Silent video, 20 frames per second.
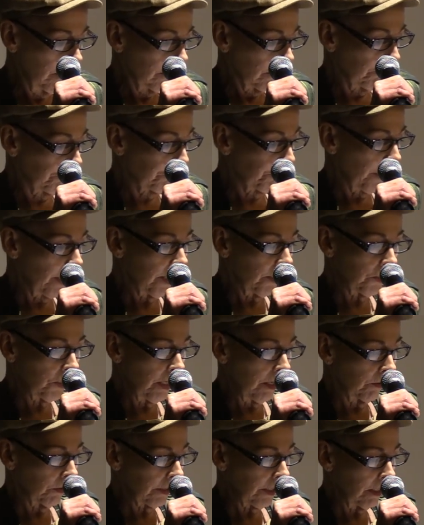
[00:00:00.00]
the phrase
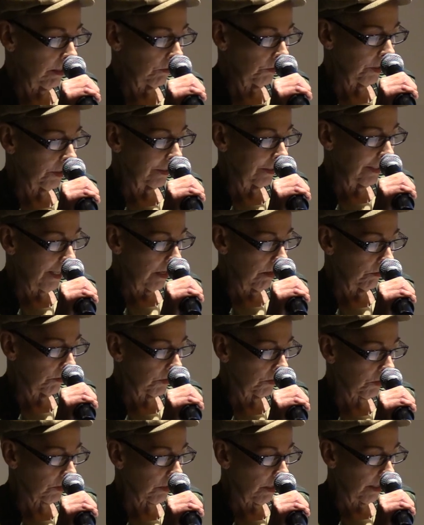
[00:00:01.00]
now counting down
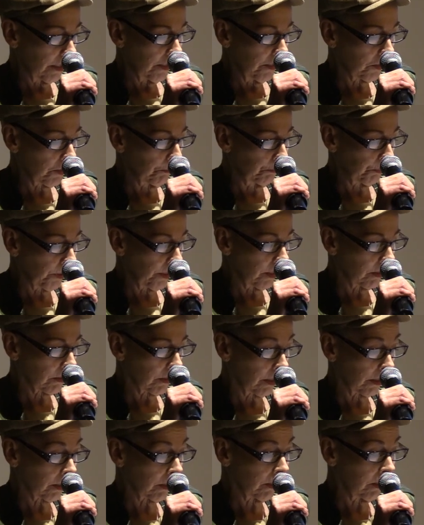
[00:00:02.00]
inside his brain
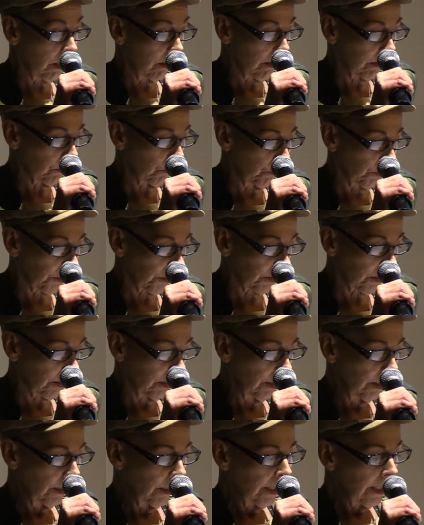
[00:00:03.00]
like clockwork
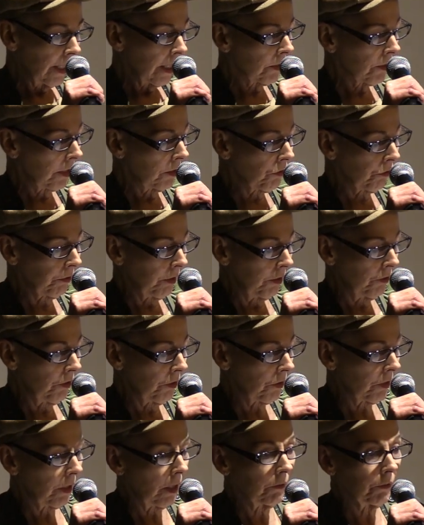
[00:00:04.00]
as he
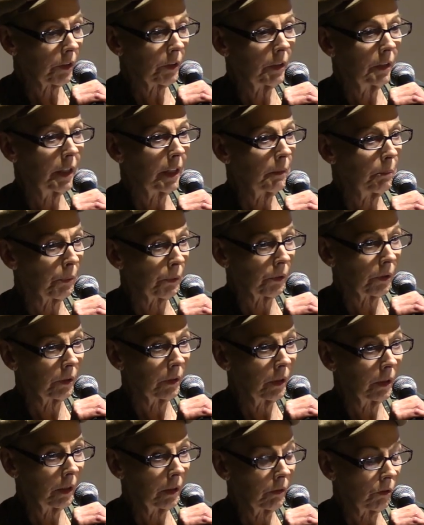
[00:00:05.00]
trudges ever
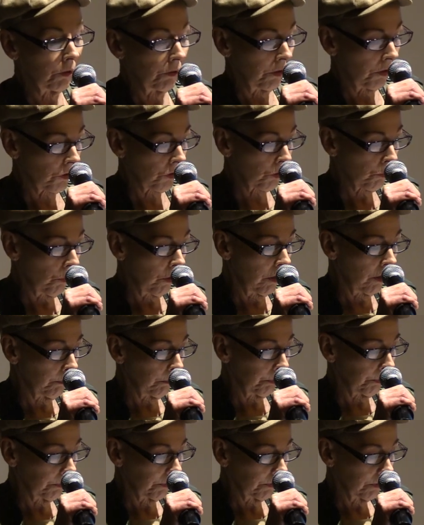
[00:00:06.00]
deeper into the
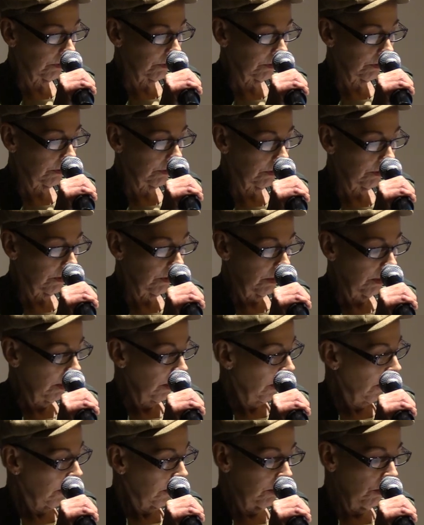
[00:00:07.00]
swamp.
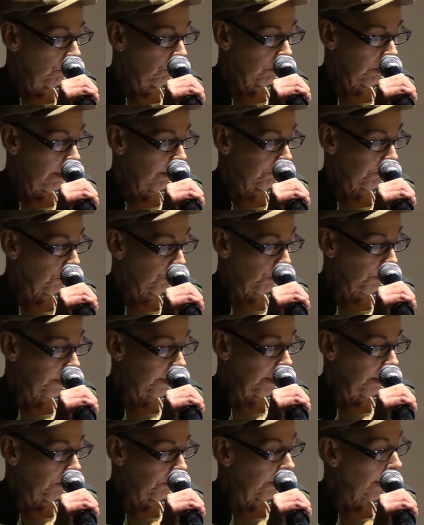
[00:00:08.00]
No lover or
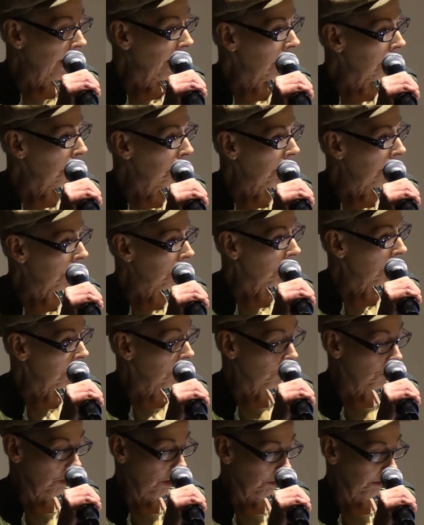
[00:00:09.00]
gear animates
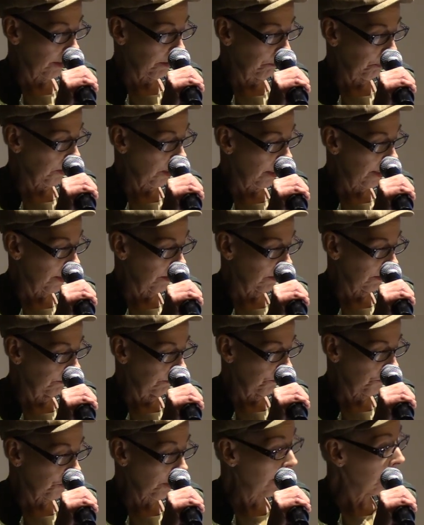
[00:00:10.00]
his sorry plight,
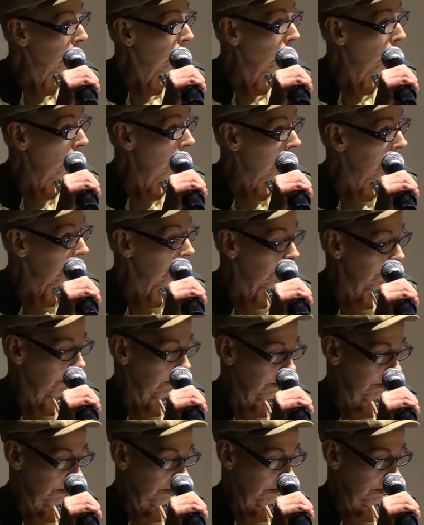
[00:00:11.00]
save one,